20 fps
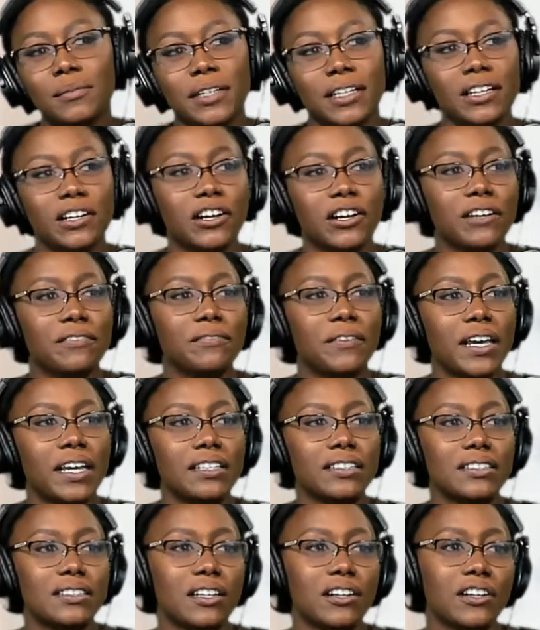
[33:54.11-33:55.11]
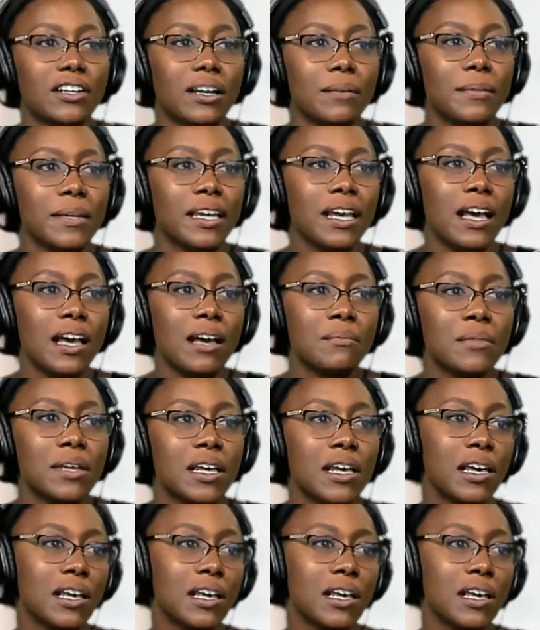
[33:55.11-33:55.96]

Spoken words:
Look at our events that are coming up.